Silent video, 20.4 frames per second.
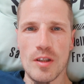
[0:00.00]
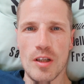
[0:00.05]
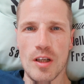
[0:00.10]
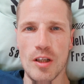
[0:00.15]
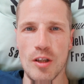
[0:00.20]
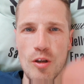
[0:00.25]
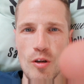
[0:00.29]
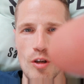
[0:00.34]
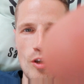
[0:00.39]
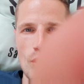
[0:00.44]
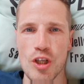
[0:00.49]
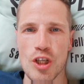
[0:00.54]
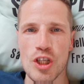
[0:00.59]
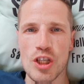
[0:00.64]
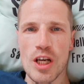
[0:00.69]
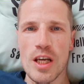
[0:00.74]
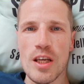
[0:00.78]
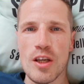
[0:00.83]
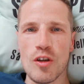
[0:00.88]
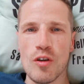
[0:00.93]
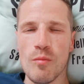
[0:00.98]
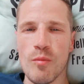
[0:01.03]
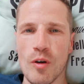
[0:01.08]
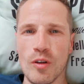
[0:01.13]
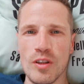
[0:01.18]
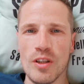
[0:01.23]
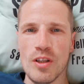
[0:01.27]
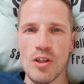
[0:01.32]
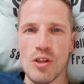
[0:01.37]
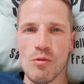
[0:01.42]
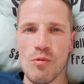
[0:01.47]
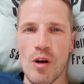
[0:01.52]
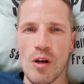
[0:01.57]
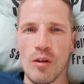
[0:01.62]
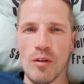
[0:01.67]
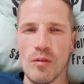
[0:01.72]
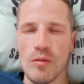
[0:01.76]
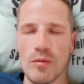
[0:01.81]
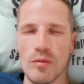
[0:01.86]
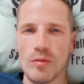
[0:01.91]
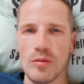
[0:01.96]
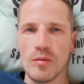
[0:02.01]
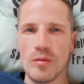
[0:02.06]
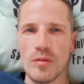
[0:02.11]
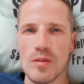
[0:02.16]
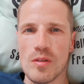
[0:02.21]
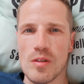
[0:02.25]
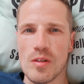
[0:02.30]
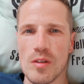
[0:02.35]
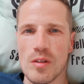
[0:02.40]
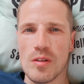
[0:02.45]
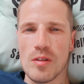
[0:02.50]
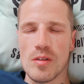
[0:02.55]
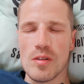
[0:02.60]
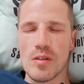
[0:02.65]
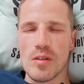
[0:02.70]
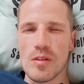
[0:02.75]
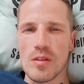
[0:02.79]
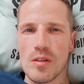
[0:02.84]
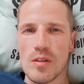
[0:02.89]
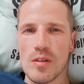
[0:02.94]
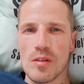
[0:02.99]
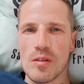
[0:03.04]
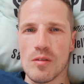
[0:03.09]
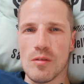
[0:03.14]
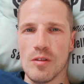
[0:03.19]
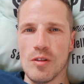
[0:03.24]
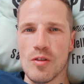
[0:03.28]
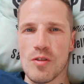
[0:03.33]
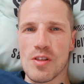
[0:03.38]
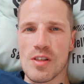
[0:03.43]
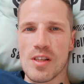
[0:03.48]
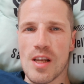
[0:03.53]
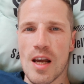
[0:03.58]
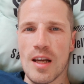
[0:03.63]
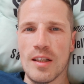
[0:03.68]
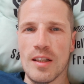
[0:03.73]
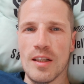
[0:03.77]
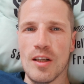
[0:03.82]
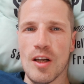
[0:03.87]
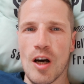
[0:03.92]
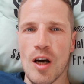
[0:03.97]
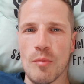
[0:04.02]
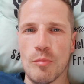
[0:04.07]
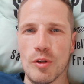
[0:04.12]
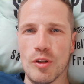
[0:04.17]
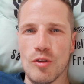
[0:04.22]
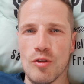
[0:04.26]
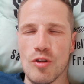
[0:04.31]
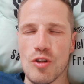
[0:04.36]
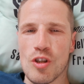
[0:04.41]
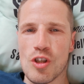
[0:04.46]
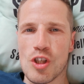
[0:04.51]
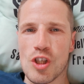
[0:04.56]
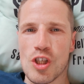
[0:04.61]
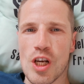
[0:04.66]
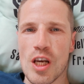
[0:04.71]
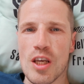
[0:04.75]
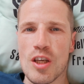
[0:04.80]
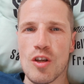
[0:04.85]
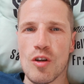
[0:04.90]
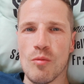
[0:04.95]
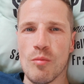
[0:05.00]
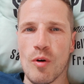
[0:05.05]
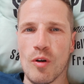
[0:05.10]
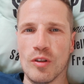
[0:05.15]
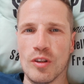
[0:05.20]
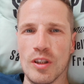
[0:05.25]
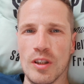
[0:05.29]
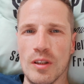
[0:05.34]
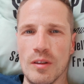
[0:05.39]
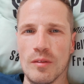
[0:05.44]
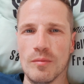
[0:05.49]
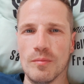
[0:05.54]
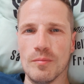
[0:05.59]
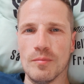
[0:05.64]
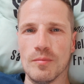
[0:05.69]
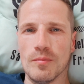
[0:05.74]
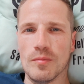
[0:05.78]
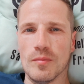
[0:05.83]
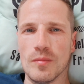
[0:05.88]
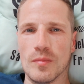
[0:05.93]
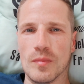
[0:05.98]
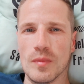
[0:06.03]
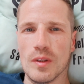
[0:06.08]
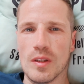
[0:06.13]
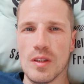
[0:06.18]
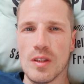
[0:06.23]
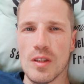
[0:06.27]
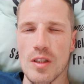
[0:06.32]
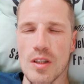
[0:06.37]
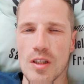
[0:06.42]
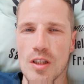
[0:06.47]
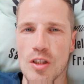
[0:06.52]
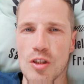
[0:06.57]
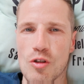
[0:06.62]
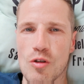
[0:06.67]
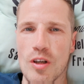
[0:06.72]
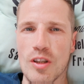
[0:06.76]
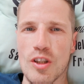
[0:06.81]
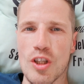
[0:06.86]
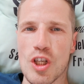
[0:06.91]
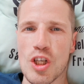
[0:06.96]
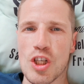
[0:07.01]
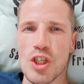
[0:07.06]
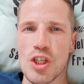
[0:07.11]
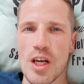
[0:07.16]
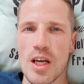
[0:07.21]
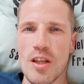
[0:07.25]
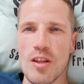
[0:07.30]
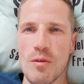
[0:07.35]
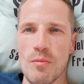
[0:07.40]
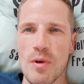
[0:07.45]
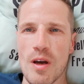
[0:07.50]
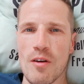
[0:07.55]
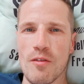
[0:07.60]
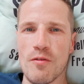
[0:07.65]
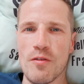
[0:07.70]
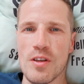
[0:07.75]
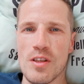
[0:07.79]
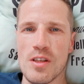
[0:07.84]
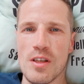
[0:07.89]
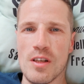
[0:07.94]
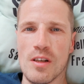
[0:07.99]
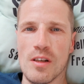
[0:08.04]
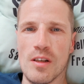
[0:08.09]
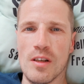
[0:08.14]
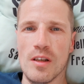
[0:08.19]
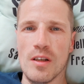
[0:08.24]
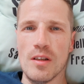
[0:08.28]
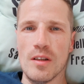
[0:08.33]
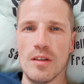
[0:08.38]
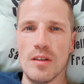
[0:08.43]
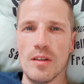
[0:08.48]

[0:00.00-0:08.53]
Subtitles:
And you can shake your body as well. And you're standing up and you just shake your body and try to shake them out physically.